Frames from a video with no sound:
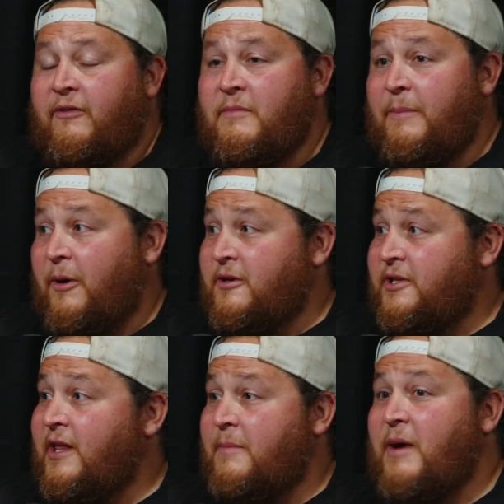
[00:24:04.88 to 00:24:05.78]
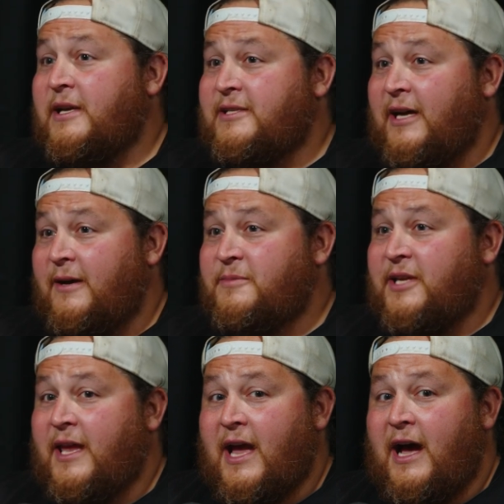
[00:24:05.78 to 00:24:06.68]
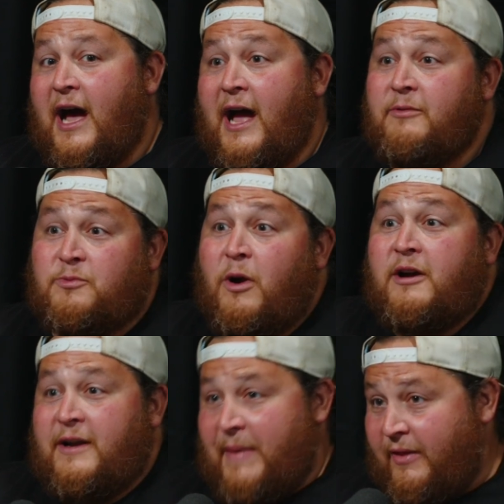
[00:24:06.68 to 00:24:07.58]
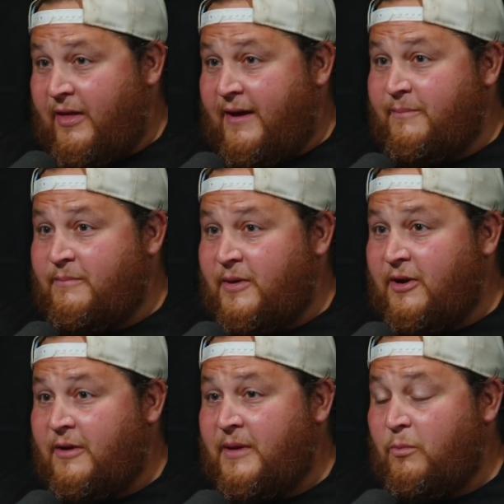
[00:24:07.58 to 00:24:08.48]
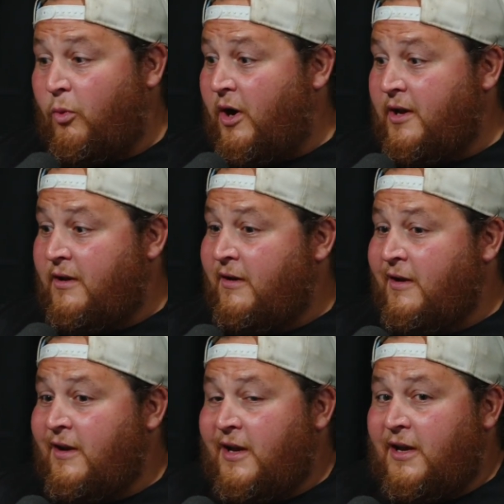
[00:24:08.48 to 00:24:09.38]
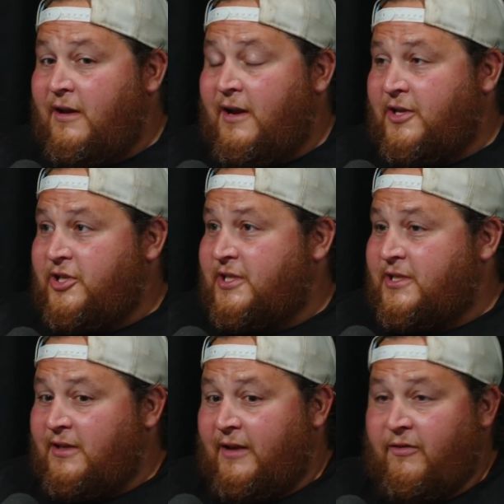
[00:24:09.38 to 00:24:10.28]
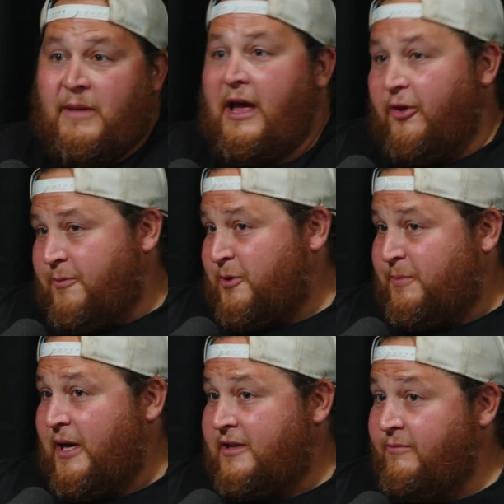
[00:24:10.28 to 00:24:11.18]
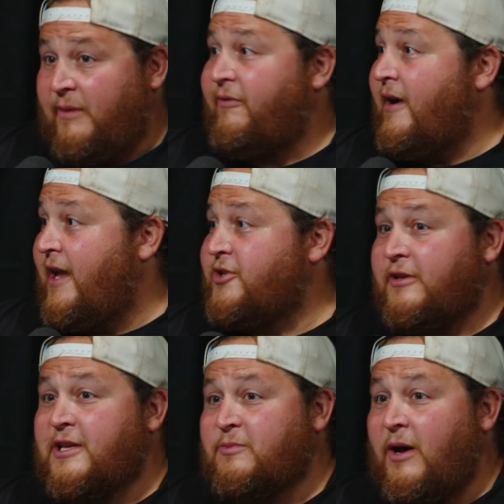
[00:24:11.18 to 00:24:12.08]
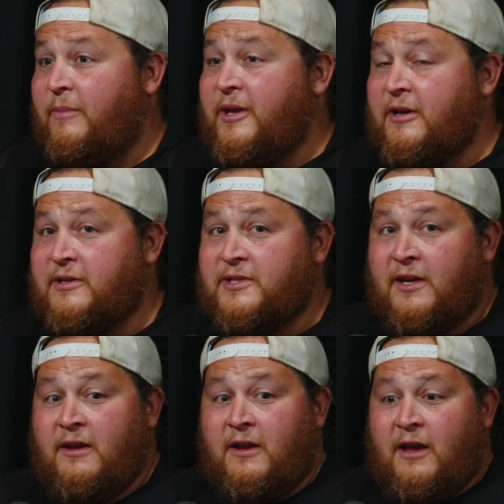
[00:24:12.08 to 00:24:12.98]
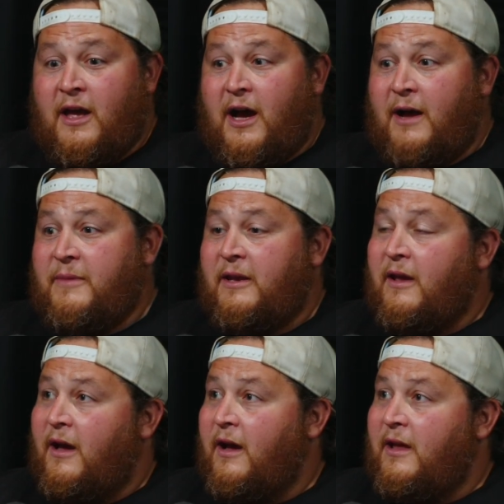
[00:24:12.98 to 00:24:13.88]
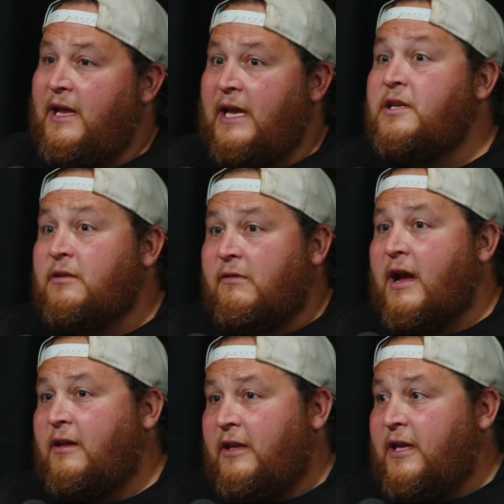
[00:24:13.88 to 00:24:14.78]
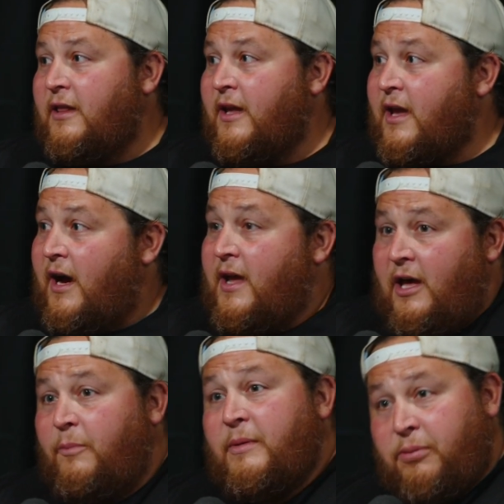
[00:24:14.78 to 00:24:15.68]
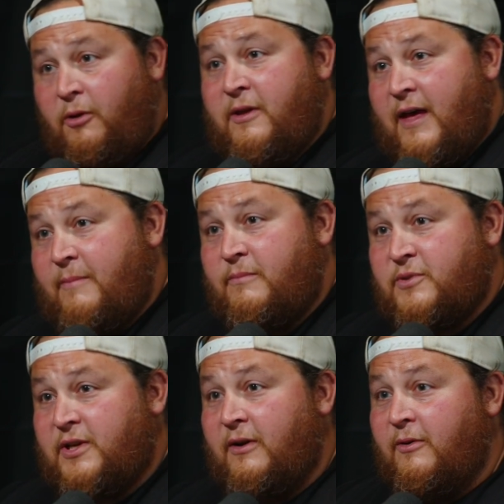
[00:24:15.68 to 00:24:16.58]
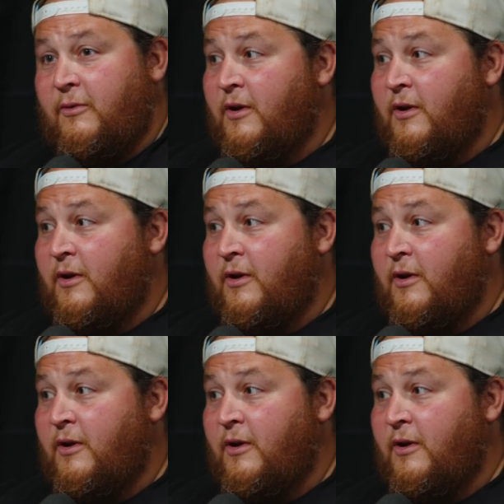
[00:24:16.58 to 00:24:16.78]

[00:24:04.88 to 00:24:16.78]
me personally, like my subs, like I was worried about them. You know what I mean? One, not just like from a health perspective, but financially as well, because I mean, indirectly, like I help employ them. So,